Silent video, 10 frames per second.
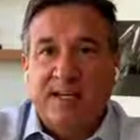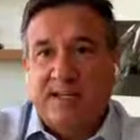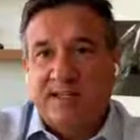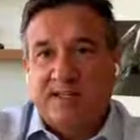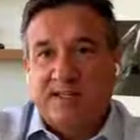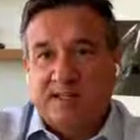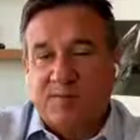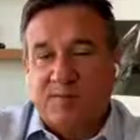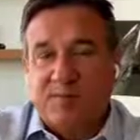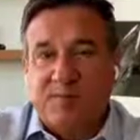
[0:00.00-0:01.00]
getting
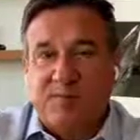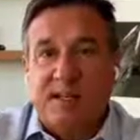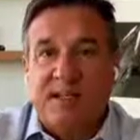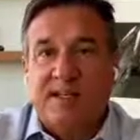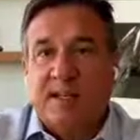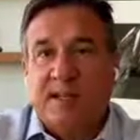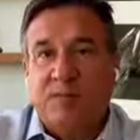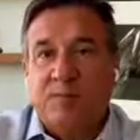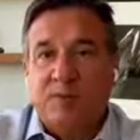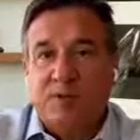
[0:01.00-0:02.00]
systems up to speed to
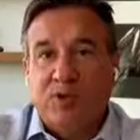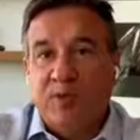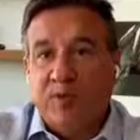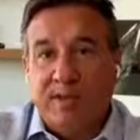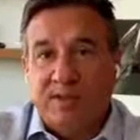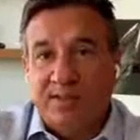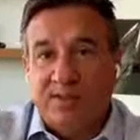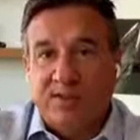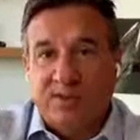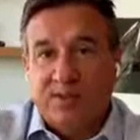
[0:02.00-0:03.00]
help human
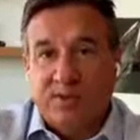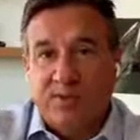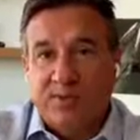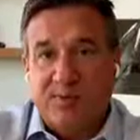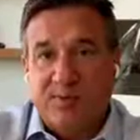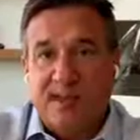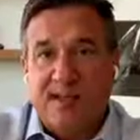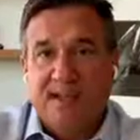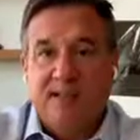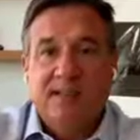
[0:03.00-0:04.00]
beings source through
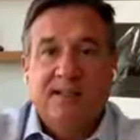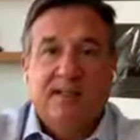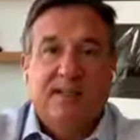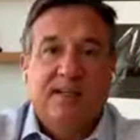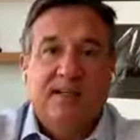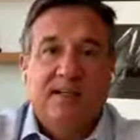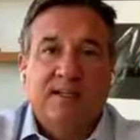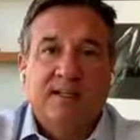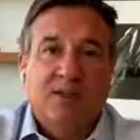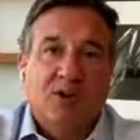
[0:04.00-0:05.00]
that.
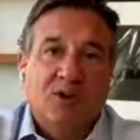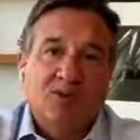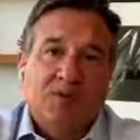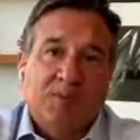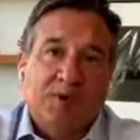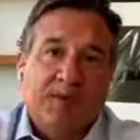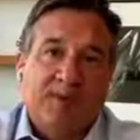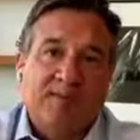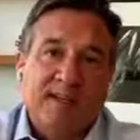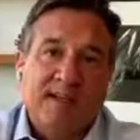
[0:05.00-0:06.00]
The cultural
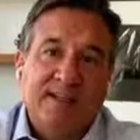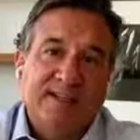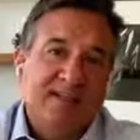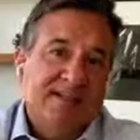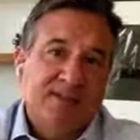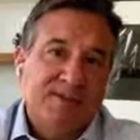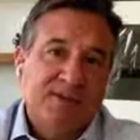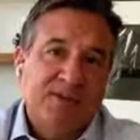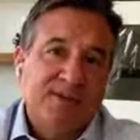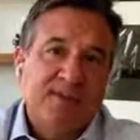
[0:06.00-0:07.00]
part of it is still
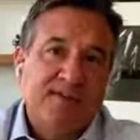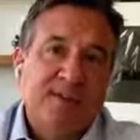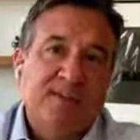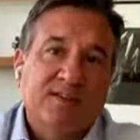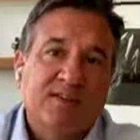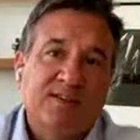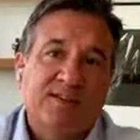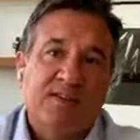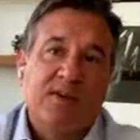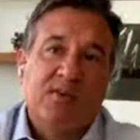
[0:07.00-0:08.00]
emerging field.
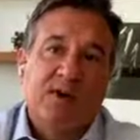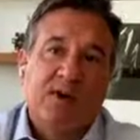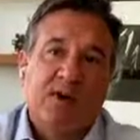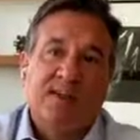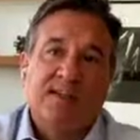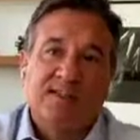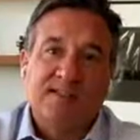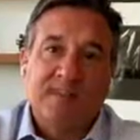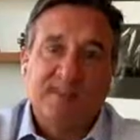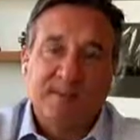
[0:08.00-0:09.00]
So there aren't
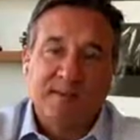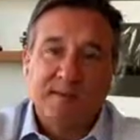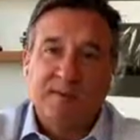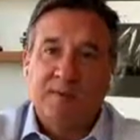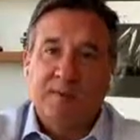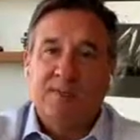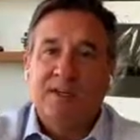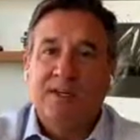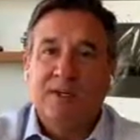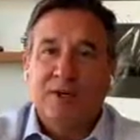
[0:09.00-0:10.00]
necessarily
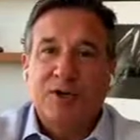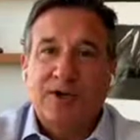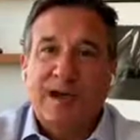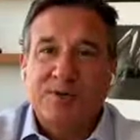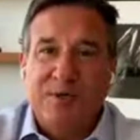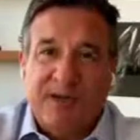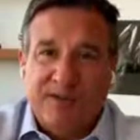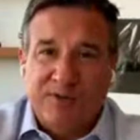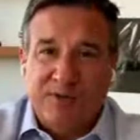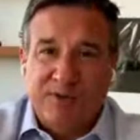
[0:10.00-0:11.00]
people
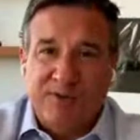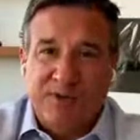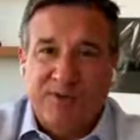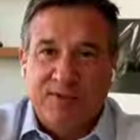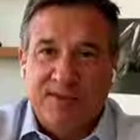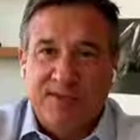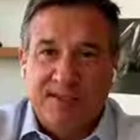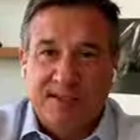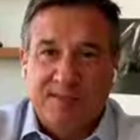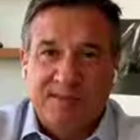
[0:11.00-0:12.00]
graduating from
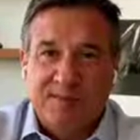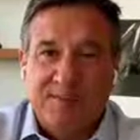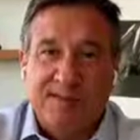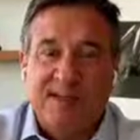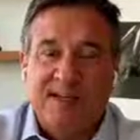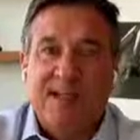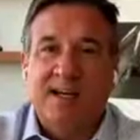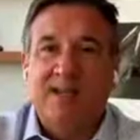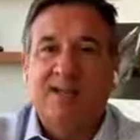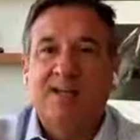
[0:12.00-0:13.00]
university systems right
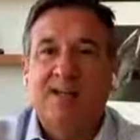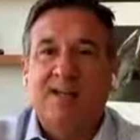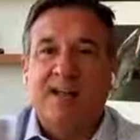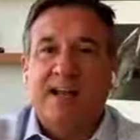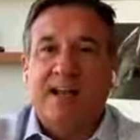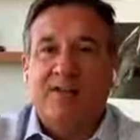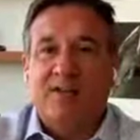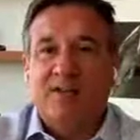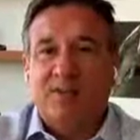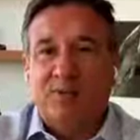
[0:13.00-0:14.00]
now that have
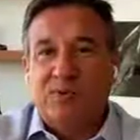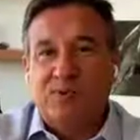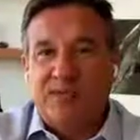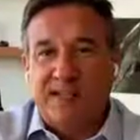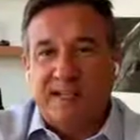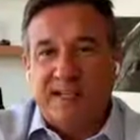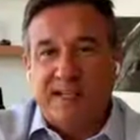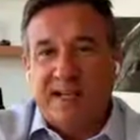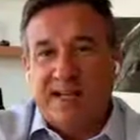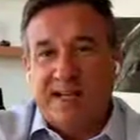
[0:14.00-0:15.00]
all the tools that they
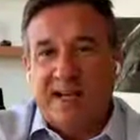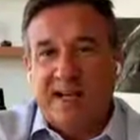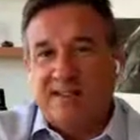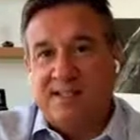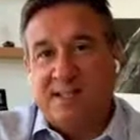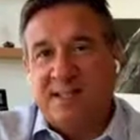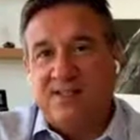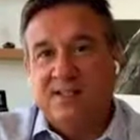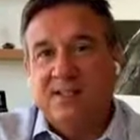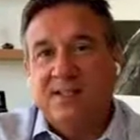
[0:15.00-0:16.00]
need at
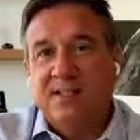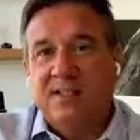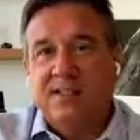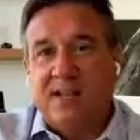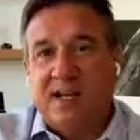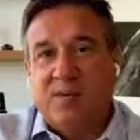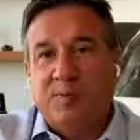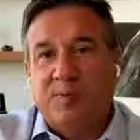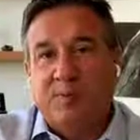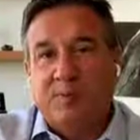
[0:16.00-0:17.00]
scale to
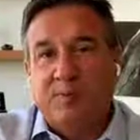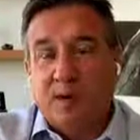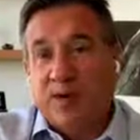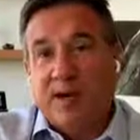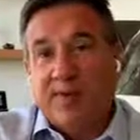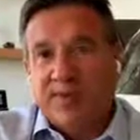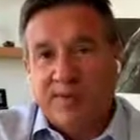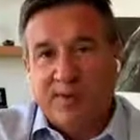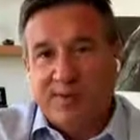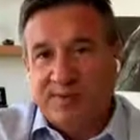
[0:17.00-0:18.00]
help program
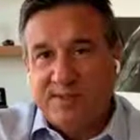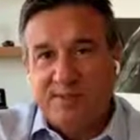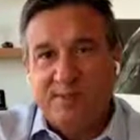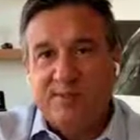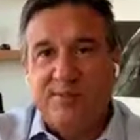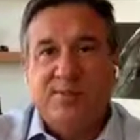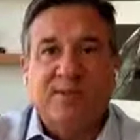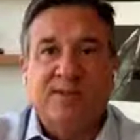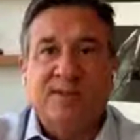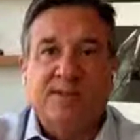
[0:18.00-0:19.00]
some of those systems
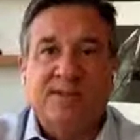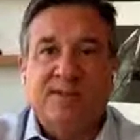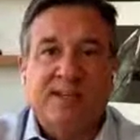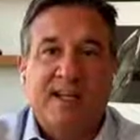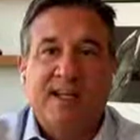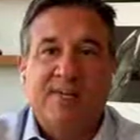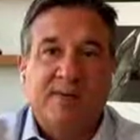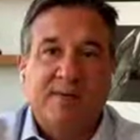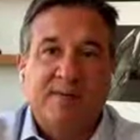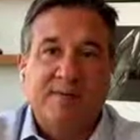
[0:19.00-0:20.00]
or to understand
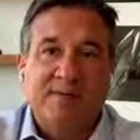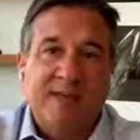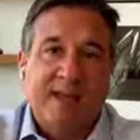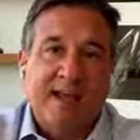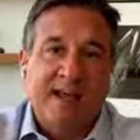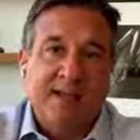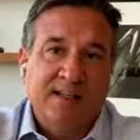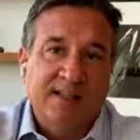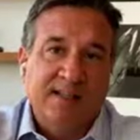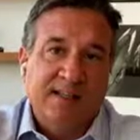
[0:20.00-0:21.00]
what deep data
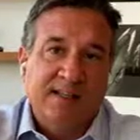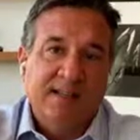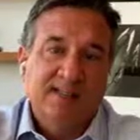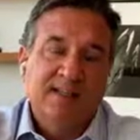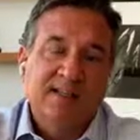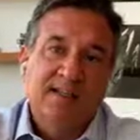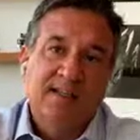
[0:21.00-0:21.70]
analytics means.